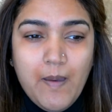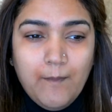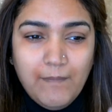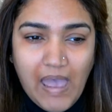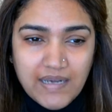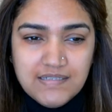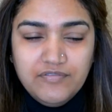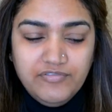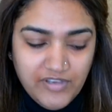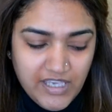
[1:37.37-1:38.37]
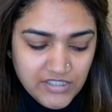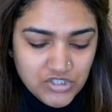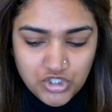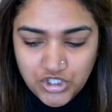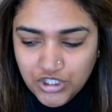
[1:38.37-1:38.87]
matte face.
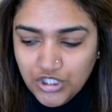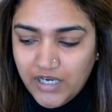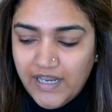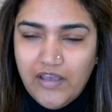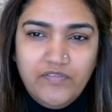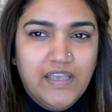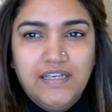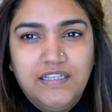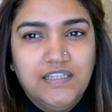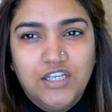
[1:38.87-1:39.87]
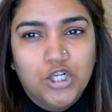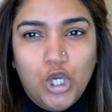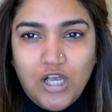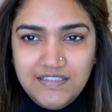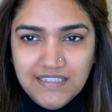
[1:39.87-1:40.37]
She did not have anything
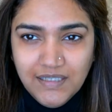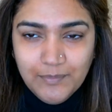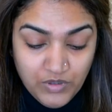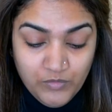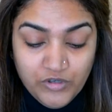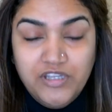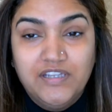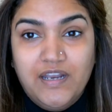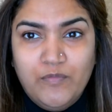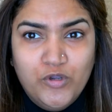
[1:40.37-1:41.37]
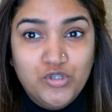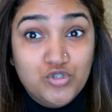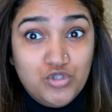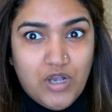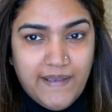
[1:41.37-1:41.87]
glossy. One more thing that I'm going to
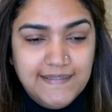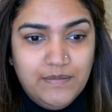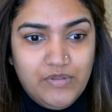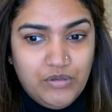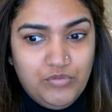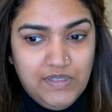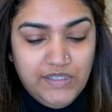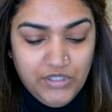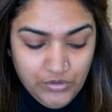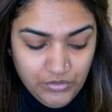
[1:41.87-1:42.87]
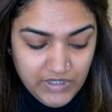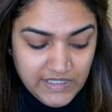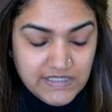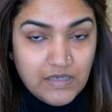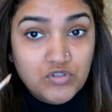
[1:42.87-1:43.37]
try something really new
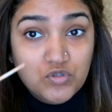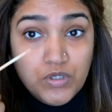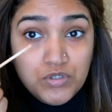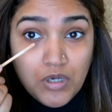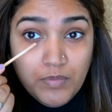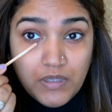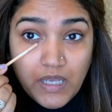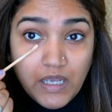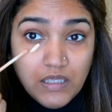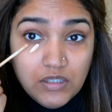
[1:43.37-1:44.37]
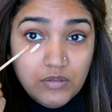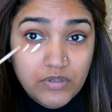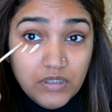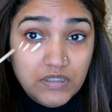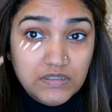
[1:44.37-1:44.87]
is I'm just going to apply a little bit
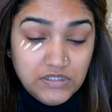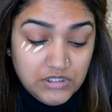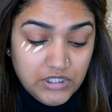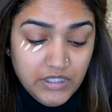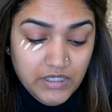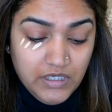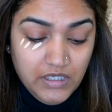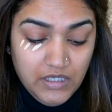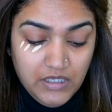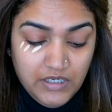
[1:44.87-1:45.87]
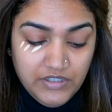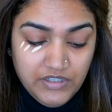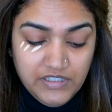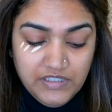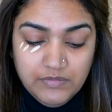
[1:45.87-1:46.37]
of concealer
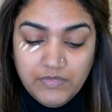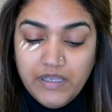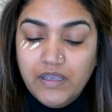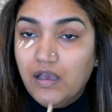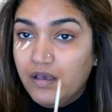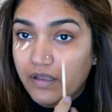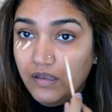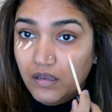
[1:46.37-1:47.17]
underneath my eye,